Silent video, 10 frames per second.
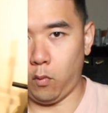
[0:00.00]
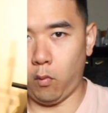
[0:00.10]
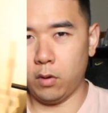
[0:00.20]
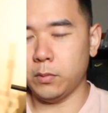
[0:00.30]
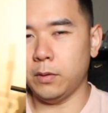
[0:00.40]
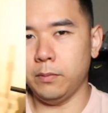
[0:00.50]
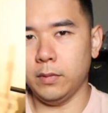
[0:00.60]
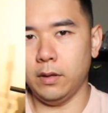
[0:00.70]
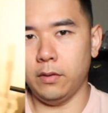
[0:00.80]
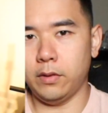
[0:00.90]
warm up
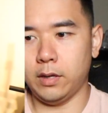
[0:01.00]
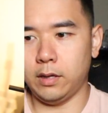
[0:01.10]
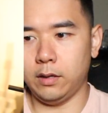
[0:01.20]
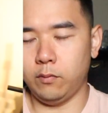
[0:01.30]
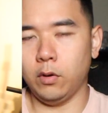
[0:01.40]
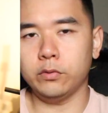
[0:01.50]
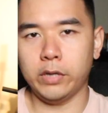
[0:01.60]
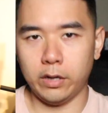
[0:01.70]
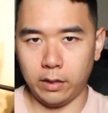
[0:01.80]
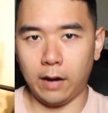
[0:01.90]
the
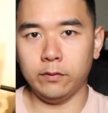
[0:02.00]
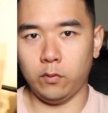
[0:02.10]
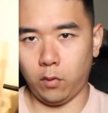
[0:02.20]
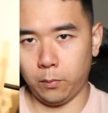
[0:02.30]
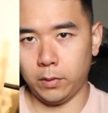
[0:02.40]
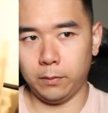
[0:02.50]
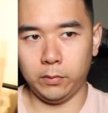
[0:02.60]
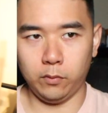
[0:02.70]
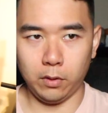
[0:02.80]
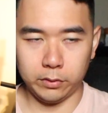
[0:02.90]
rotator after warming up
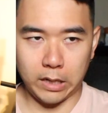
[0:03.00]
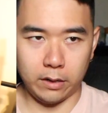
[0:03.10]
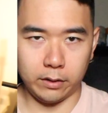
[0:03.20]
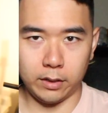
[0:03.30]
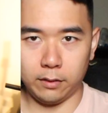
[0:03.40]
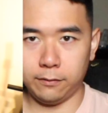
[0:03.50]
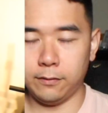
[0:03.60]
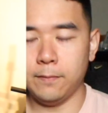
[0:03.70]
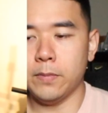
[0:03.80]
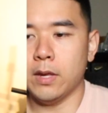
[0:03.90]
the rotator cuff
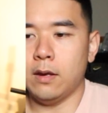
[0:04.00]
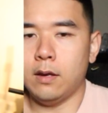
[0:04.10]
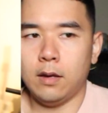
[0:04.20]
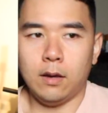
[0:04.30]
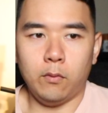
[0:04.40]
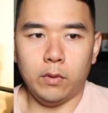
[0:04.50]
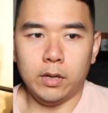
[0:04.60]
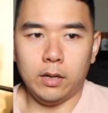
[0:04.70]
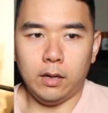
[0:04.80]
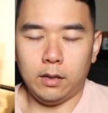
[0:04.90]

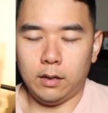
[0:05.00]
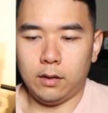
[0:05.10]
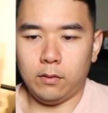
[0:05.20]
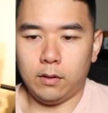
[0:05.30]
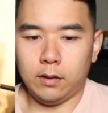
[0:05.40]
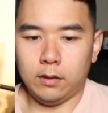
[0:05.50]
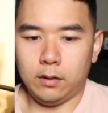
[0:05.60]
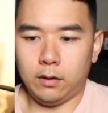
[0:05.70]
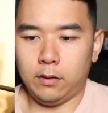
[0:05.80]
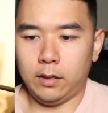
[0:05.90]
with,
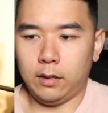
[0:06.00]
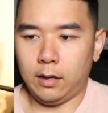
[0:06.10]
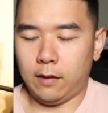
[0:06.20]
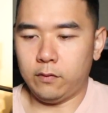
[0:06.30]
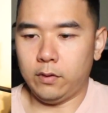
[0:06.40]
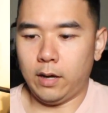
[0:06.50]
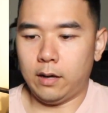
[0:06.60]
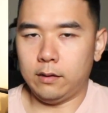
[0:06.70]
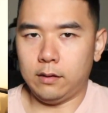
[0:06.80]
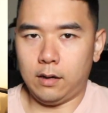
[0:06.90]
and then after that,